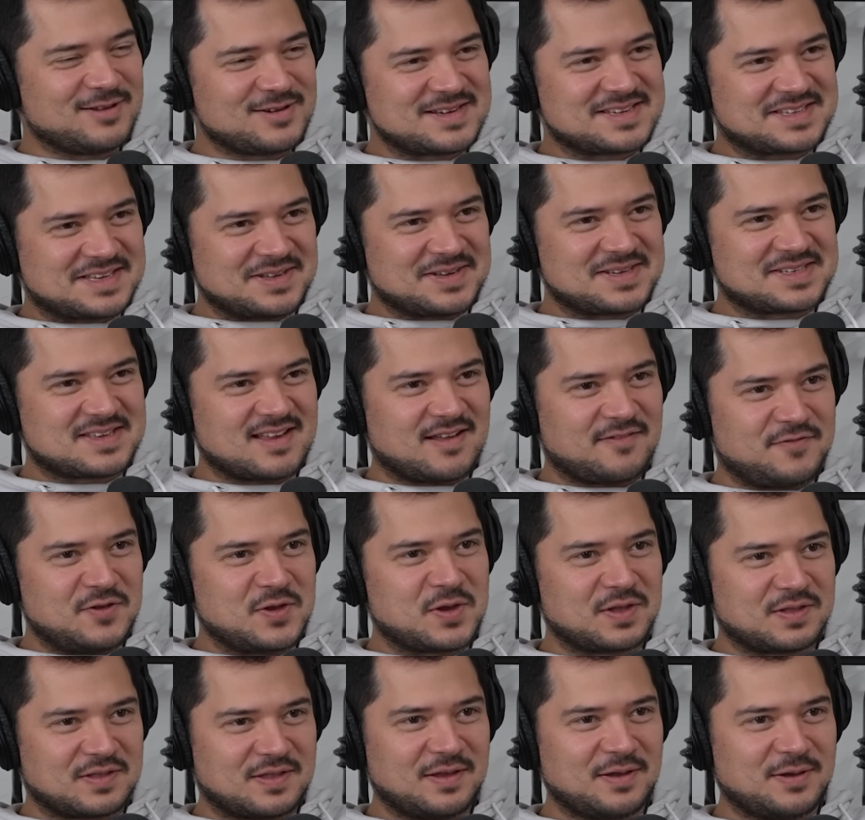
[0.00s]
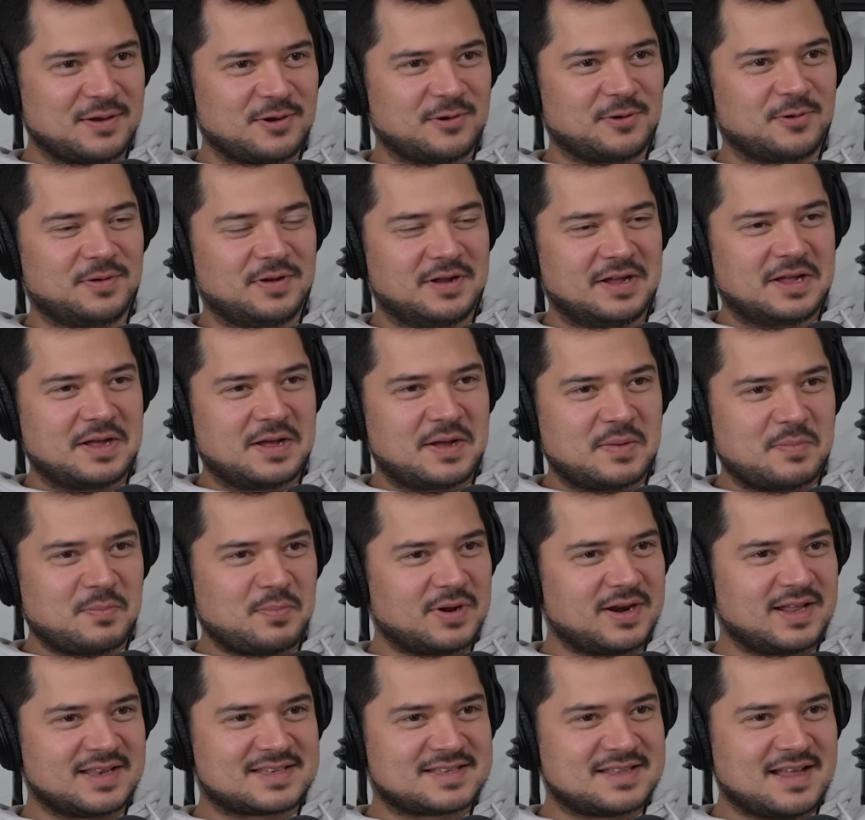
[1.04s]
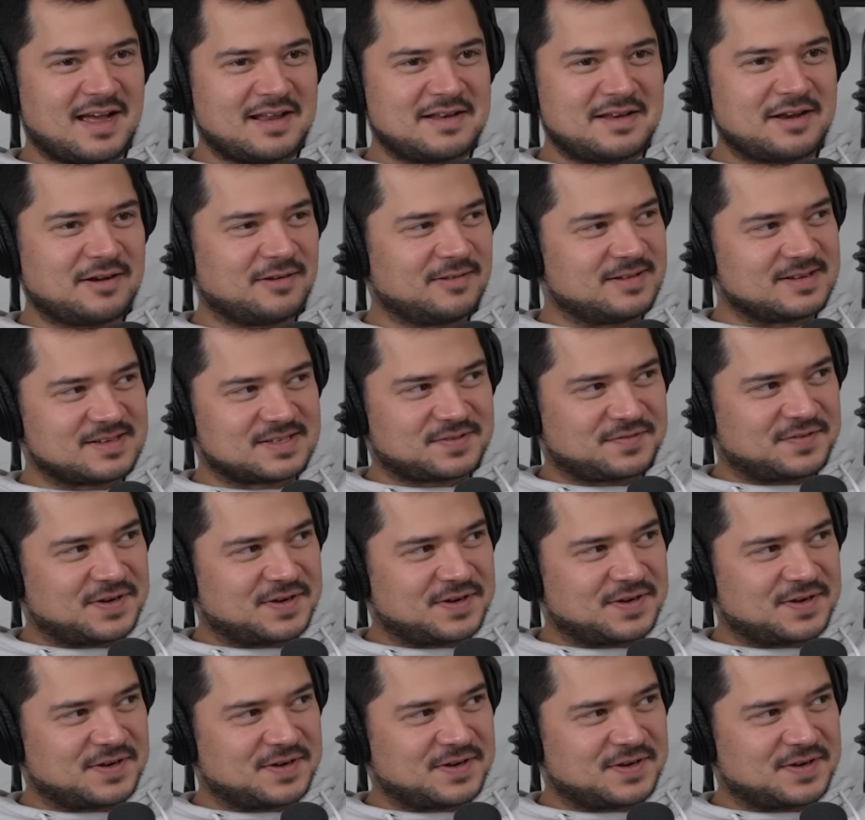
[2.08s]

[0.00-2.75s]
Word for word: there's still stuff you could do, but it's not nearly as